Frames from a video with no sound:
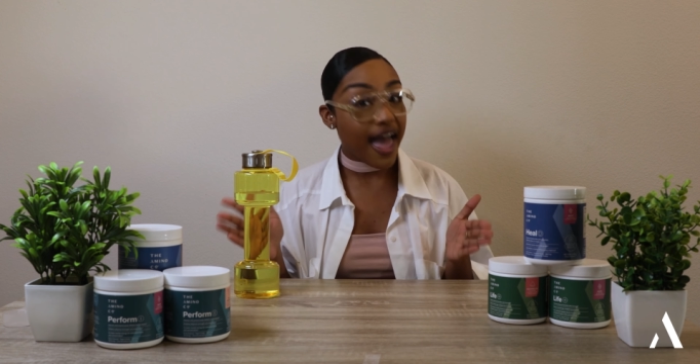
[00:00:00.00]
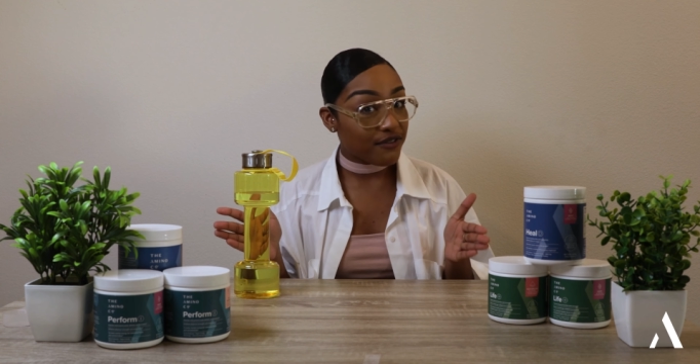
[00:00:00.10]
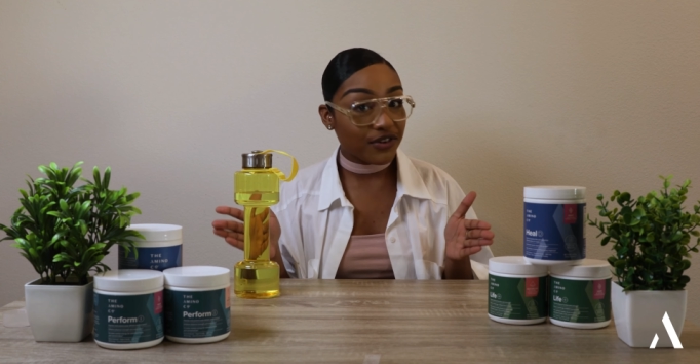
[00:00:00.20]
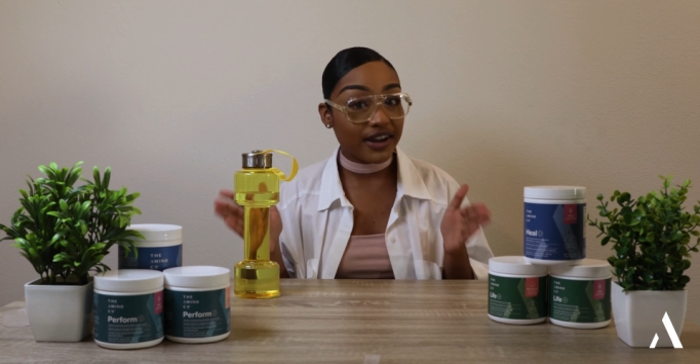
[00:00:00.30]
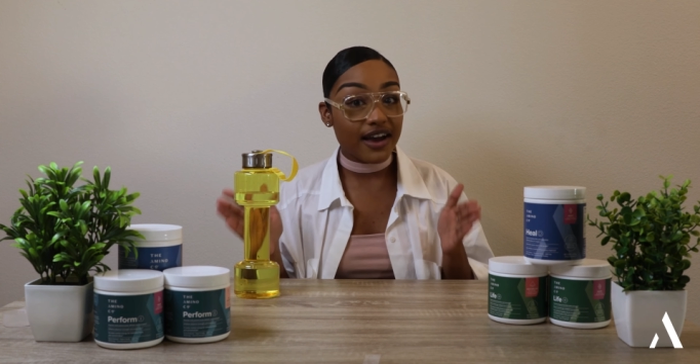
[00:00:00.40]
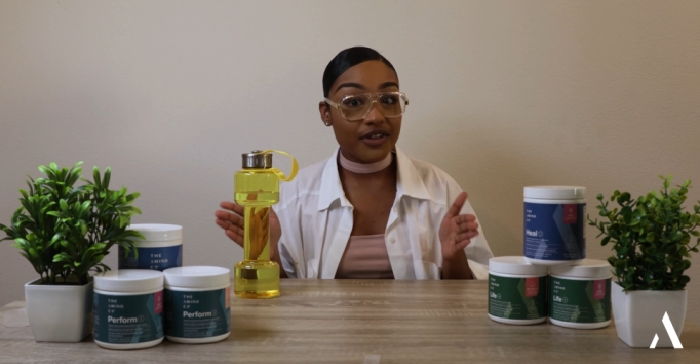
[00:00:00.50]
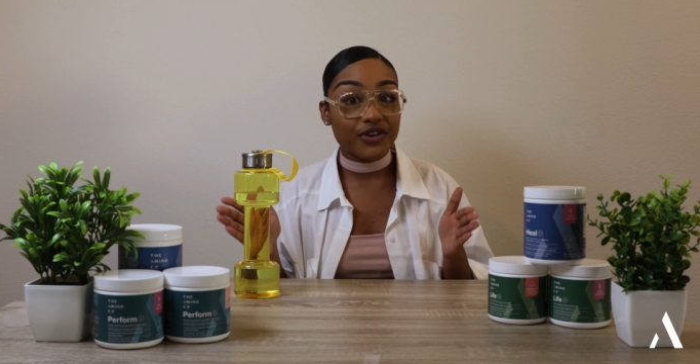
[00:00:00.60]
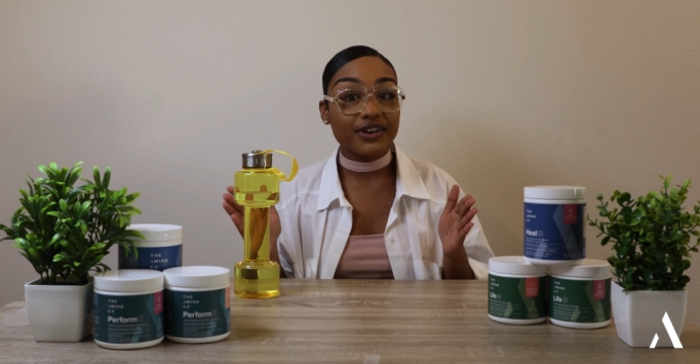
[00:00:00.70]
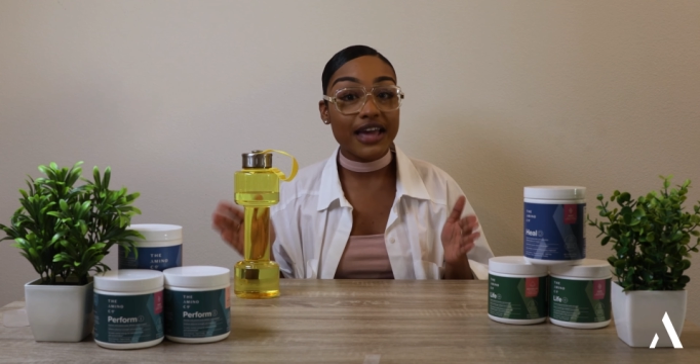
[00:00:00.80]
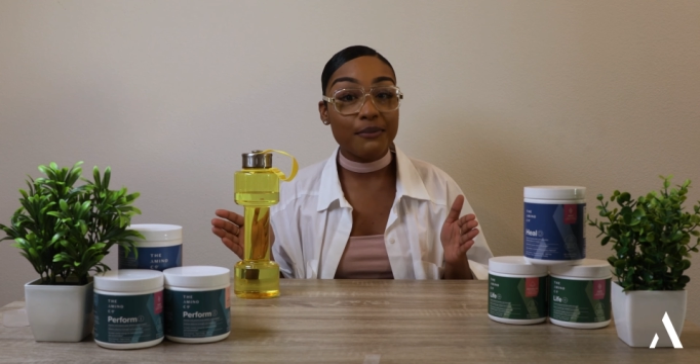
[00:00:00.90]
every
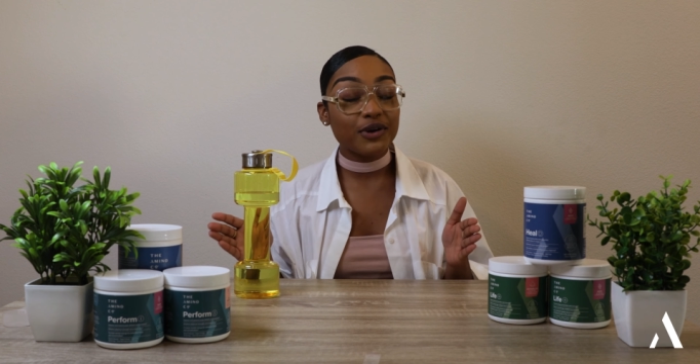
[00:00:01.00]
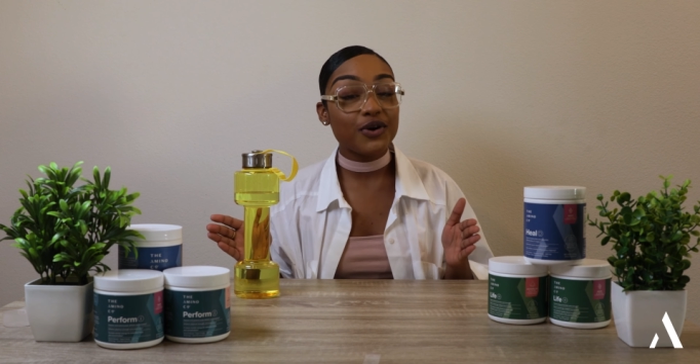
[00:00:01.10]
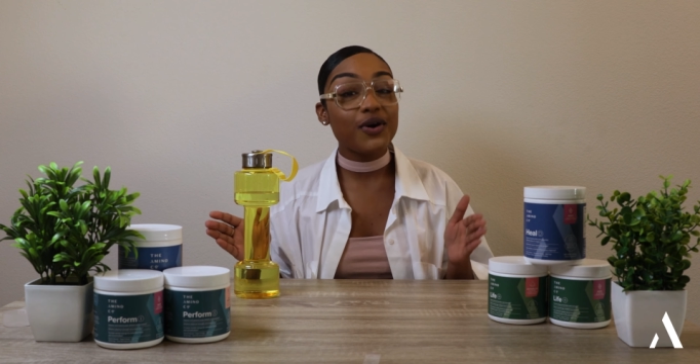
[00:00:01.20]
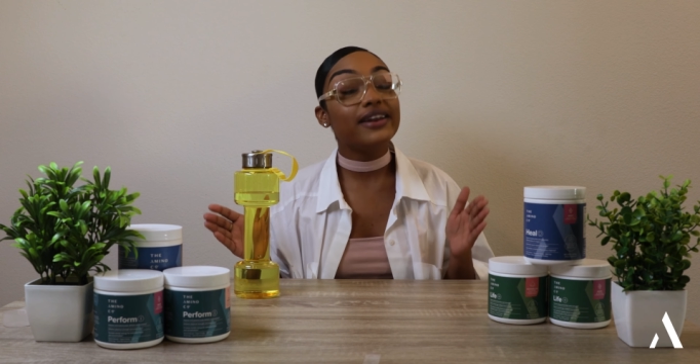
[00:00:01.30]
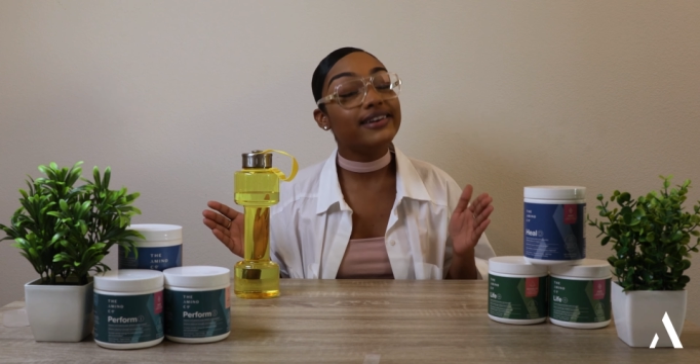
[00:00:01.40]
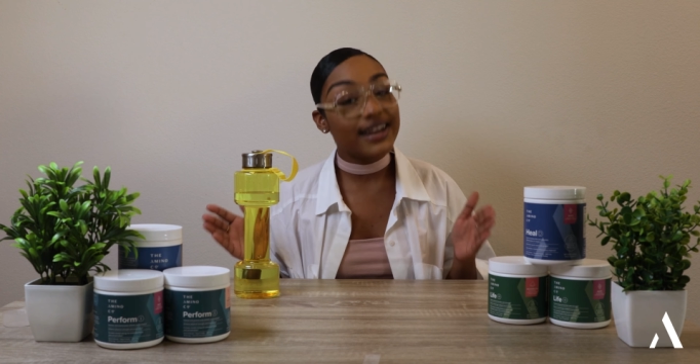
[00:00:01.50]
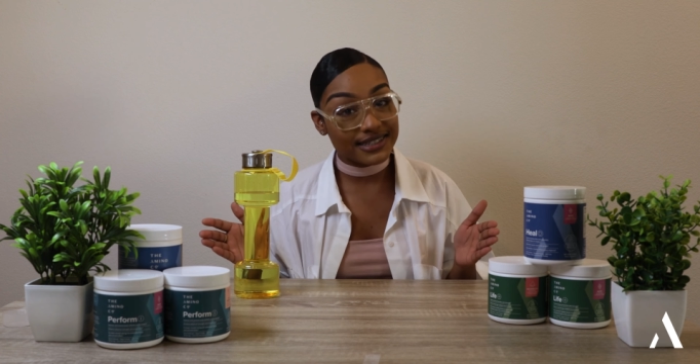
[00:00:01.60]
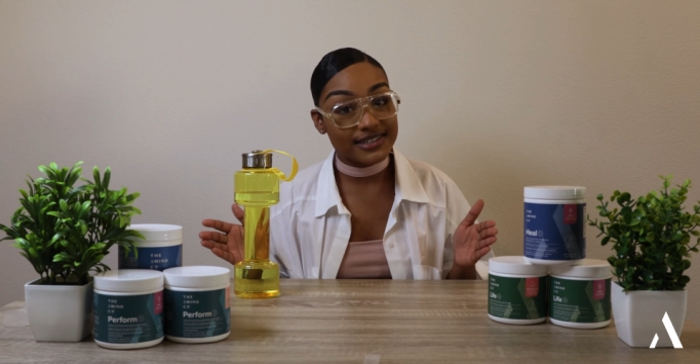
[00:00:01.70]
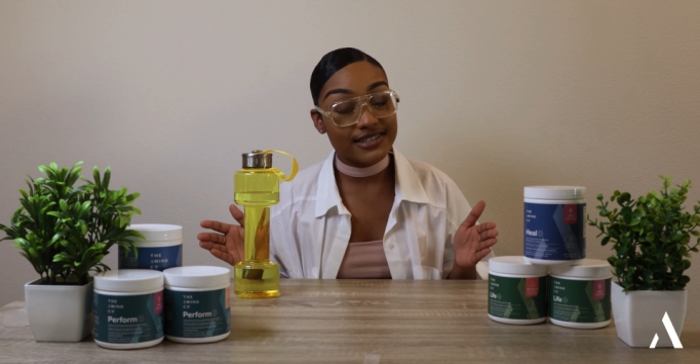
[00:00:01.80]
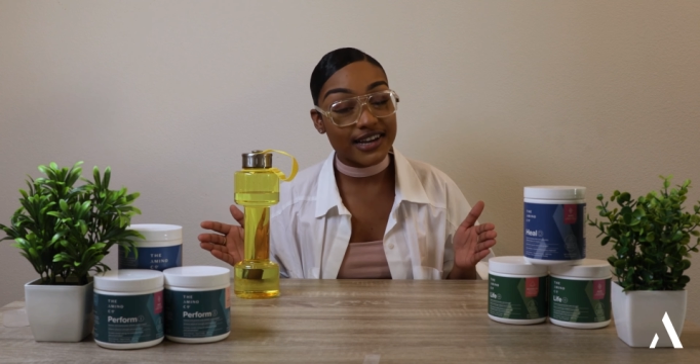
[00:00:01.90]
other chemical
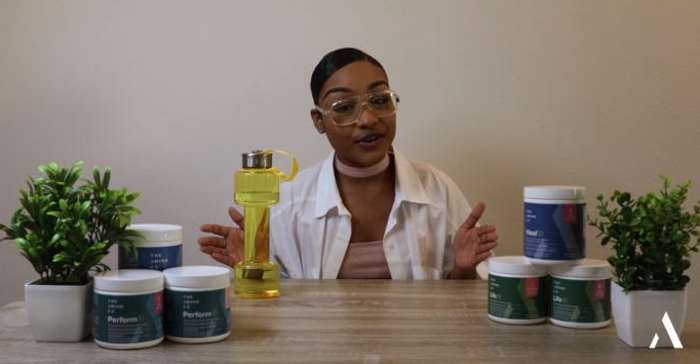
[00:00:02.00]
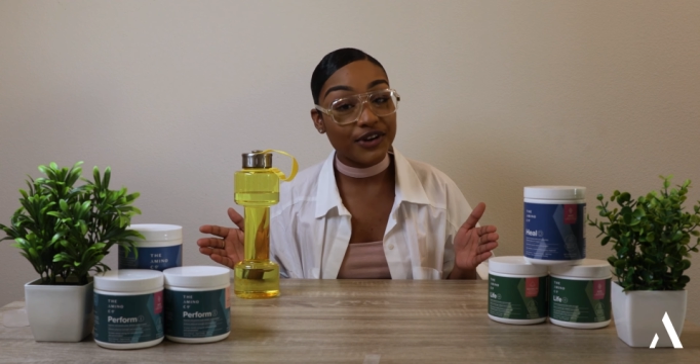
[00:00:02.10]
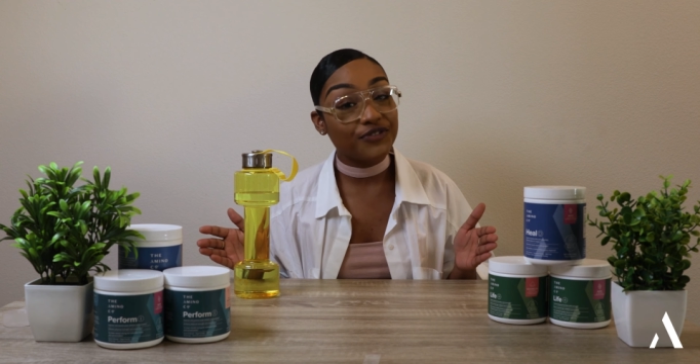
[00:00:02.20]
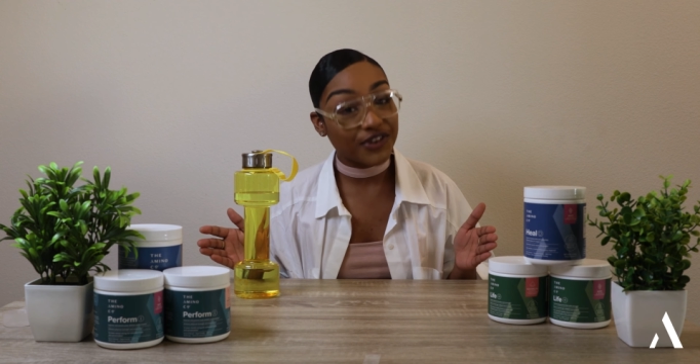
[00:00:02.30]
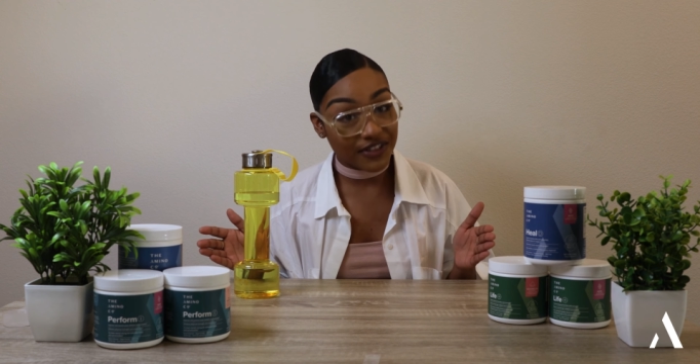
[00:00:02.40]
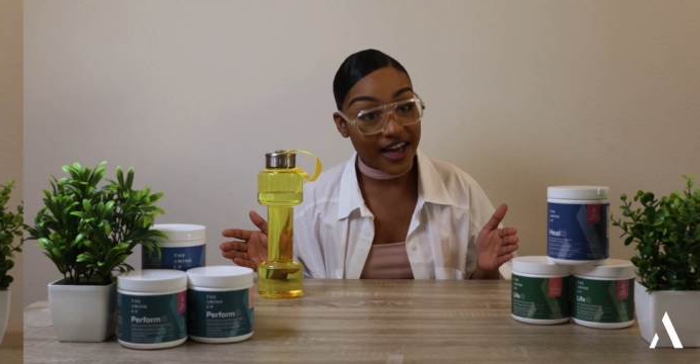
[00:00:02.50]
necessary for